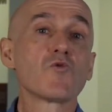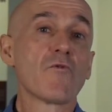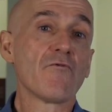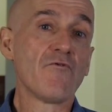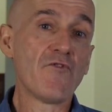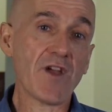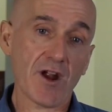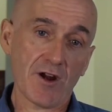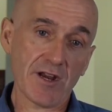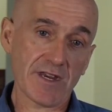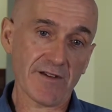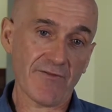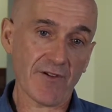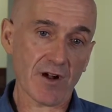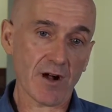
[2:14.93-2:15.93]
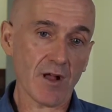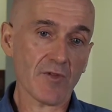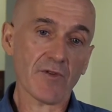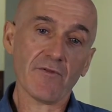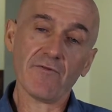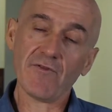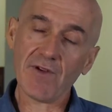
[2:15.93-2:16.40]
Very difficult.
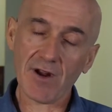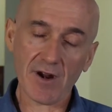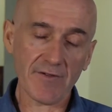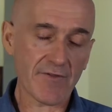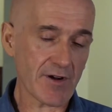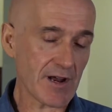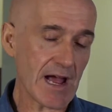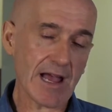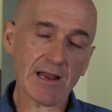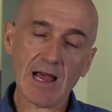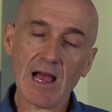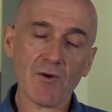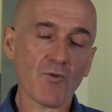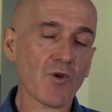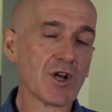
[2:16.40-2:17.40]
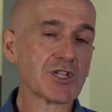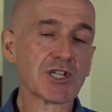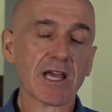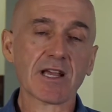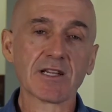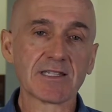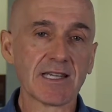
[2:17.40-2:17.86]
Very, I wish
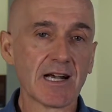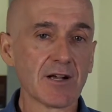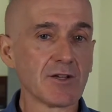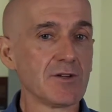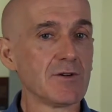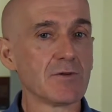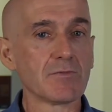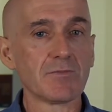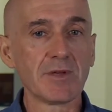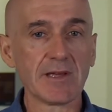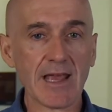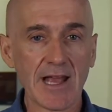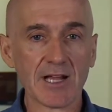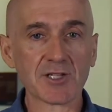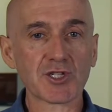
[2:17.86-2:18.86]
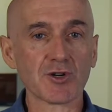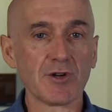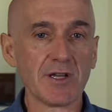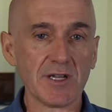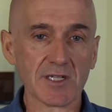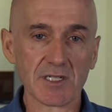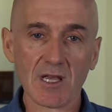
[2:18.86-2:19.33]
I could tell you the answer
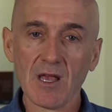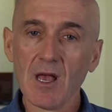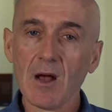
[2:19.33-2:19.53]
is.